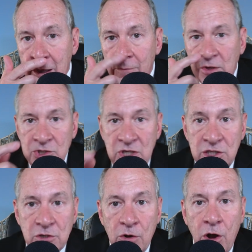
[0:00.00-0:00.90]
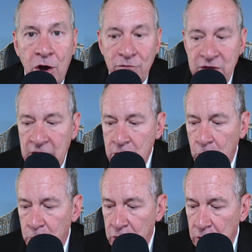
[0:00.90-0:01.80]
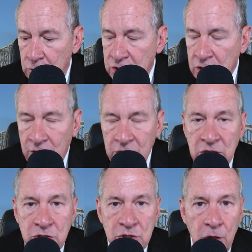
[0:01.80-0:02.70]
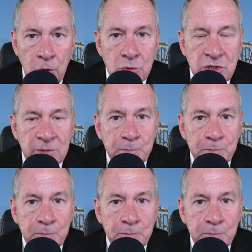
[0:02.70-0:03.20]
because these are all video produced, all these shows.